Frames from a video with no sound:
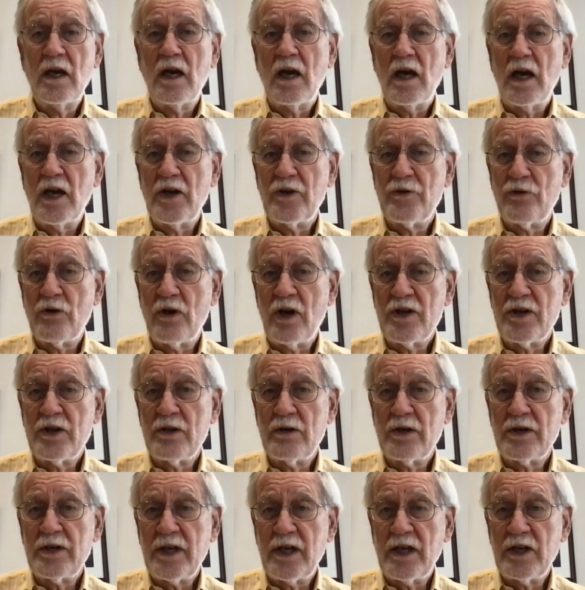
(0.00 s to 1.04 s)
I'll draw your
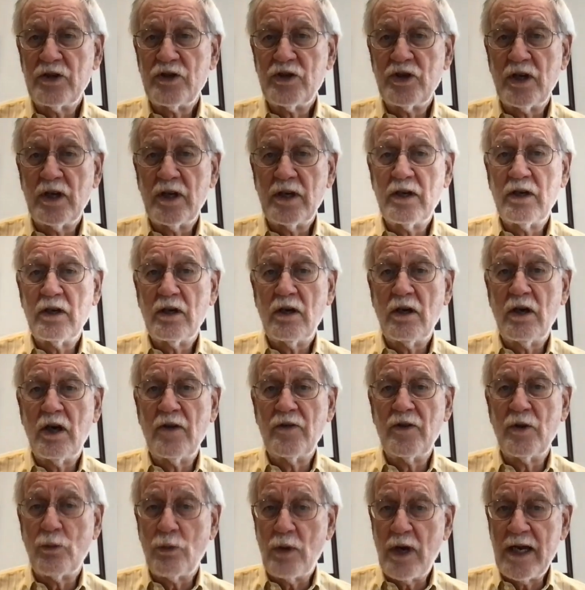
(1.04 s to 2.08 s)
attention on
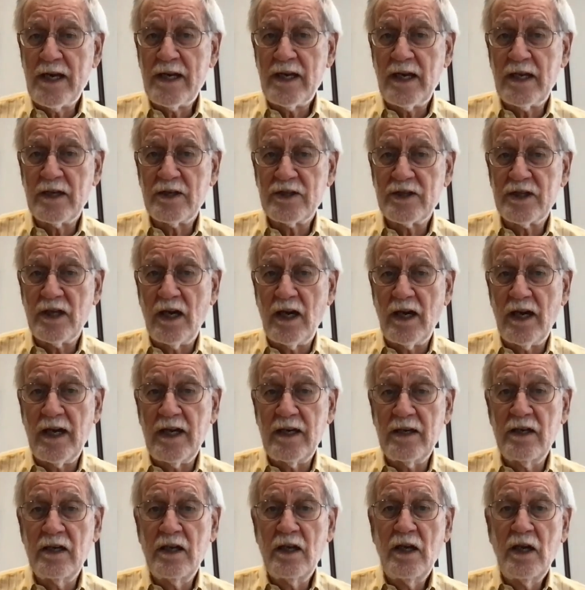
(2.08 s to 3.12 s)
the right-hand
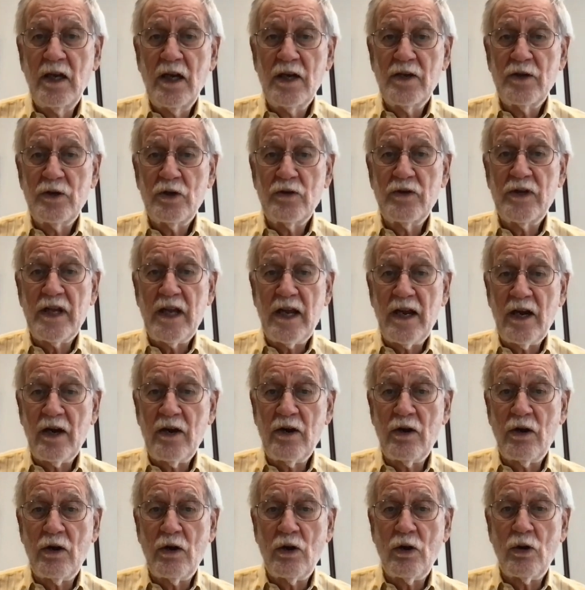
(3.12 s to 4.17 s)
side to the
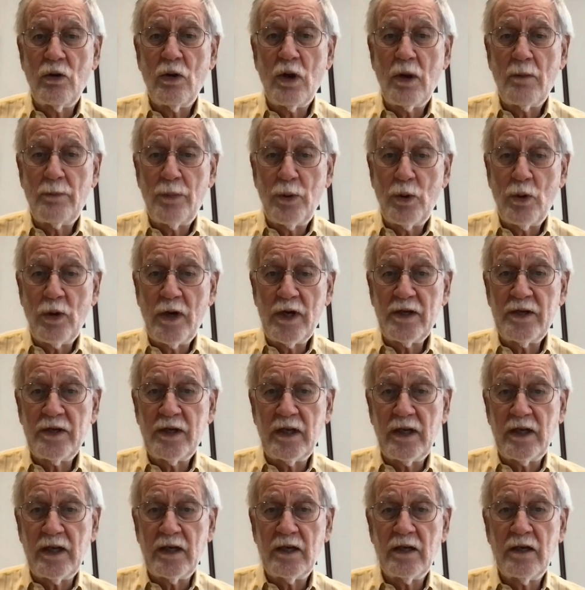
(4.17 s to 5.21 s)
arrow
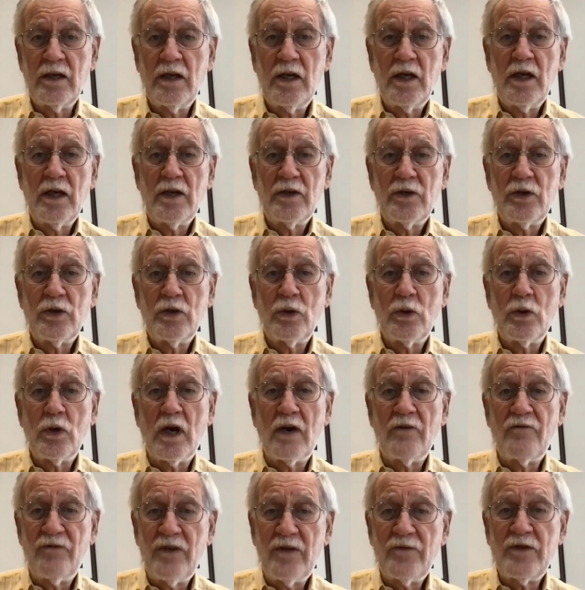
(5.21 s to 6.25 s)
pointing to a
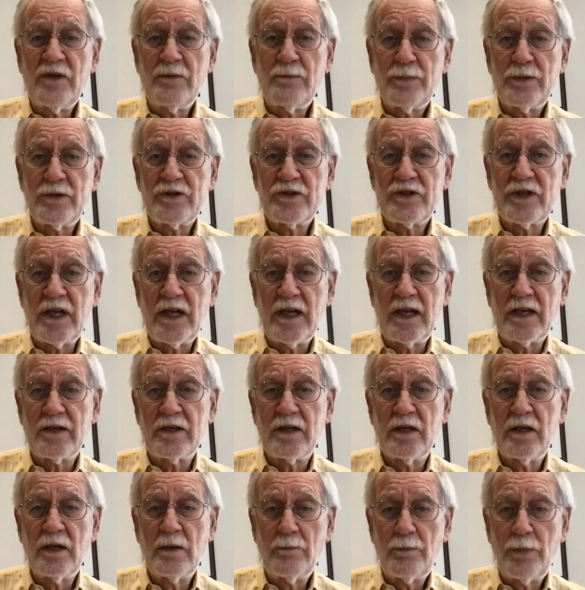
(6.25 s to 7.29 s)
50%
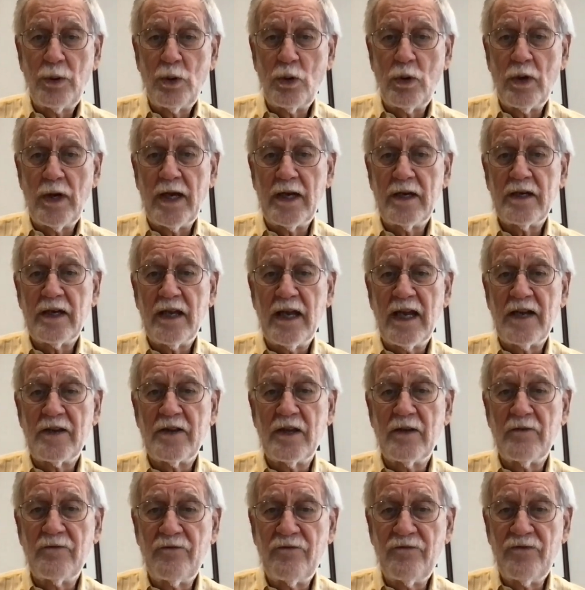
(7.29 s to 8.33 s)
point at
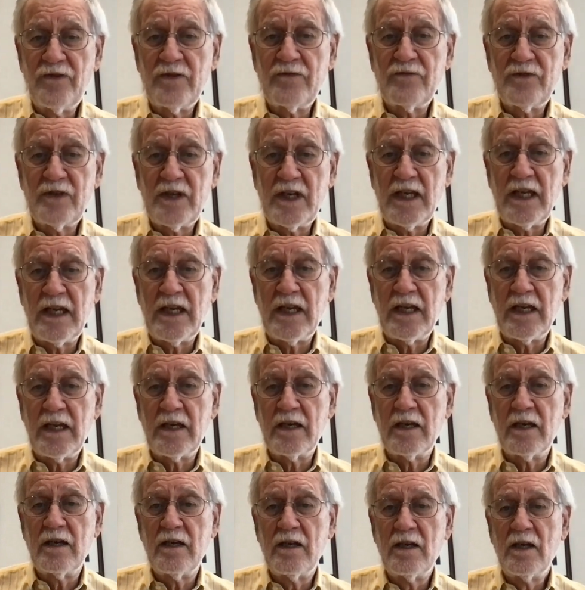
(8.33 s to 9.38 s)
the
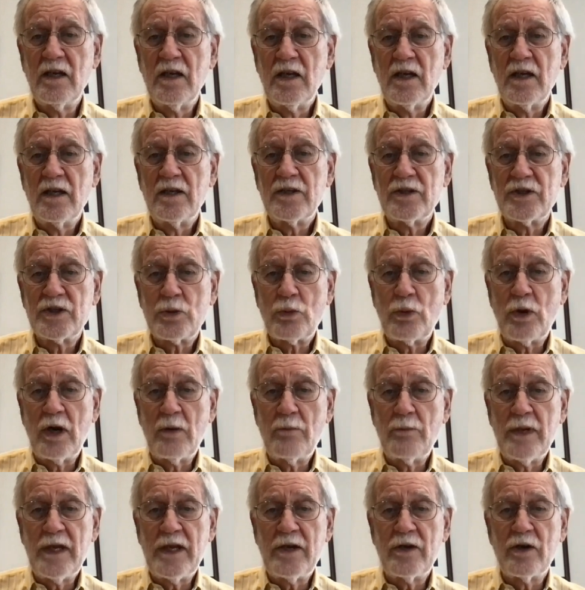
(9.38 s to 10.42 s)
15 square
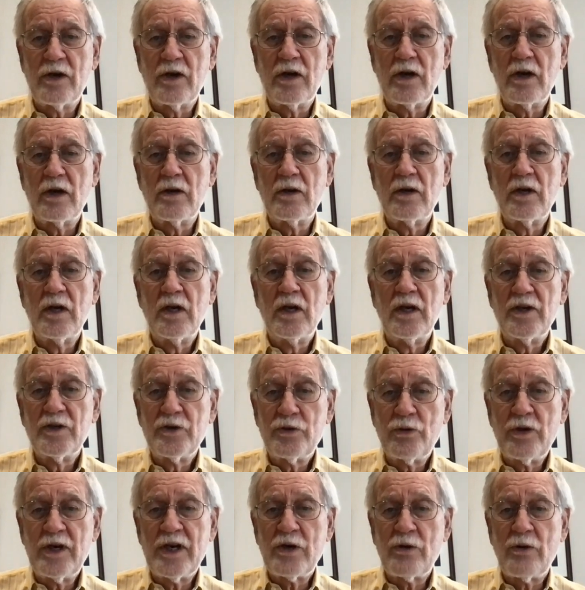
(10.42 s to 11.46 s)
meter
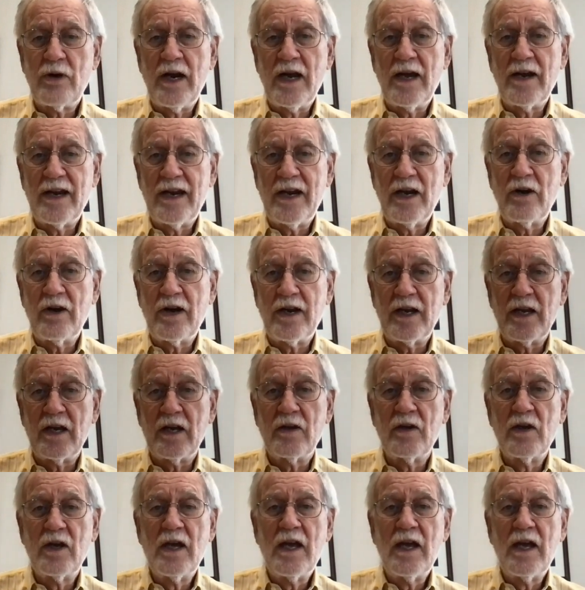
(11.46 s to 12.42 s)
tree crown area.